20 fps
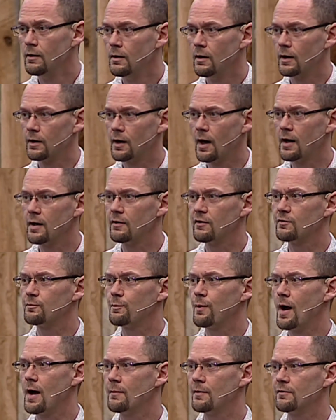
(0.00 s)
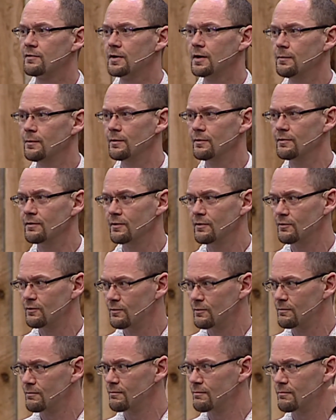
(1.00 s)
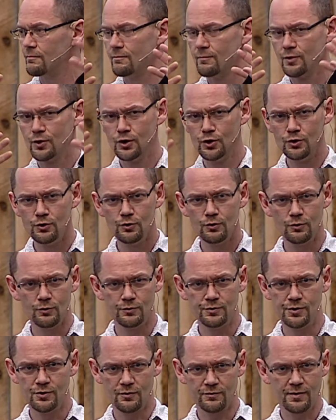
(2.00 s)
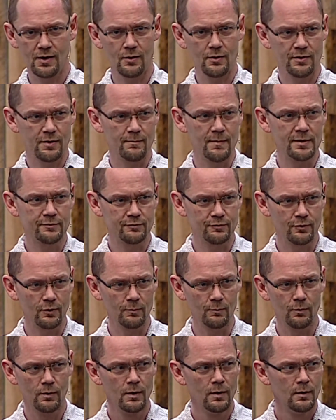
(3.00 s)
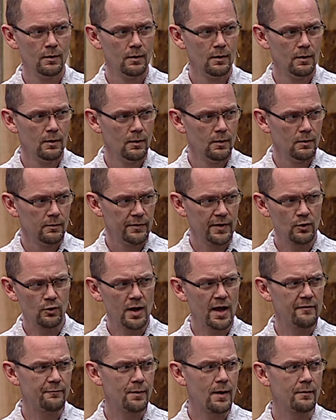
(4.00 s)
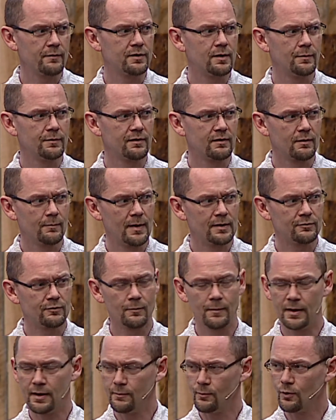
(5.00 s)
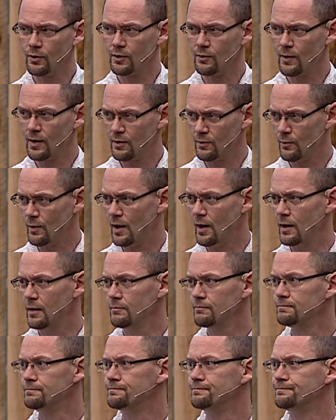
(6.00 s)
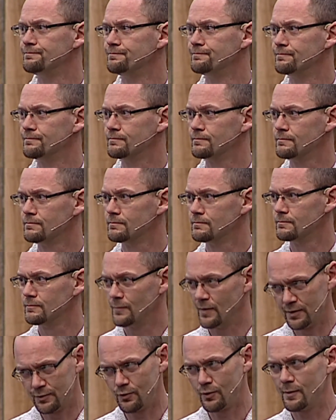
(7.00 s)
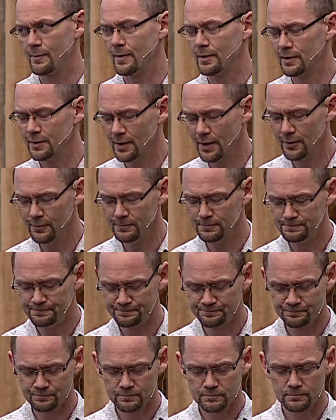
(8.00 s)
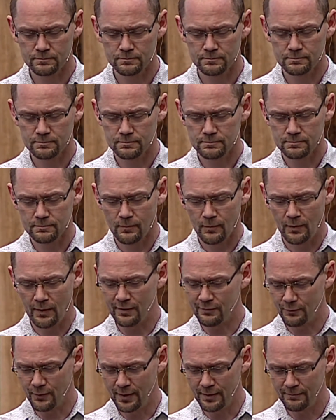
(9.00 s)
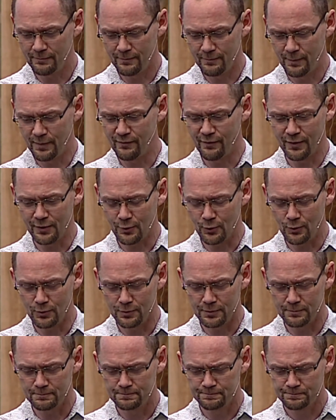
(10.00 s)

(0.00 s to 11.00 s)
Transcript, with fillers: I got into this Promise Keepers, and it's huge. You know, it's down at the Metrodome. They don't have Promise Keepers at the Metrodome anymore. You want to know why? They tore the building down. That's why. It'd be very cold.